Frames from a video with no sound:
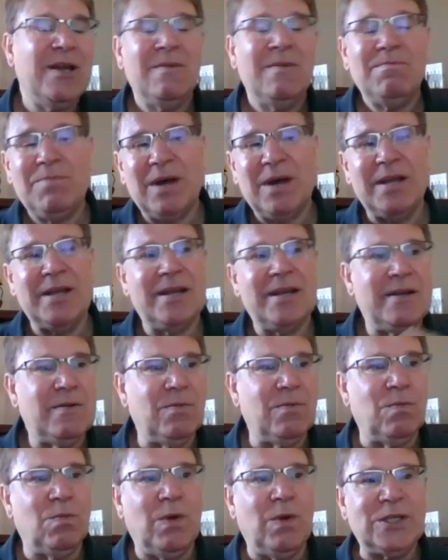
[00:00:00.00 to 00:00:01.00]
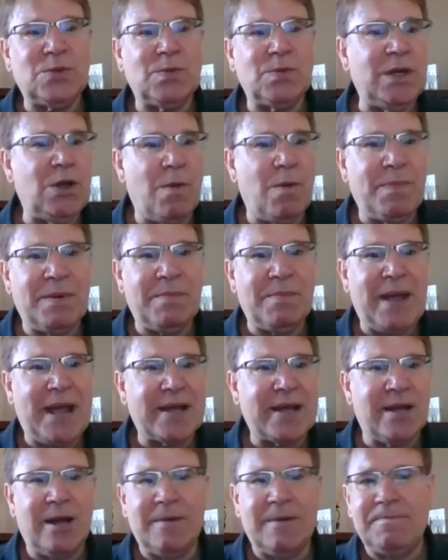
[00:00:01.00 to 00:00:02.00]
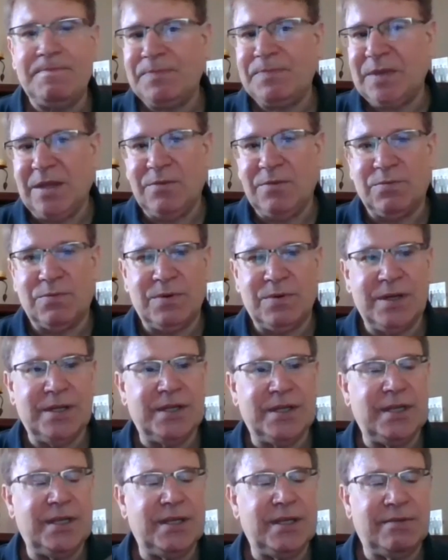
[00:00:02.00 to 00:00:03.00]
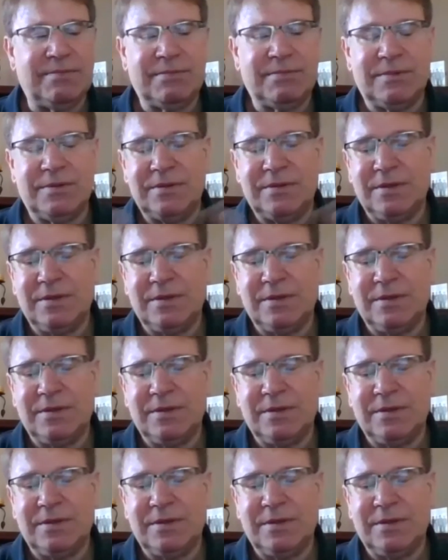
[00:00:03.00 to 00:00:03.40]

Sure. But once we opened back up, it really,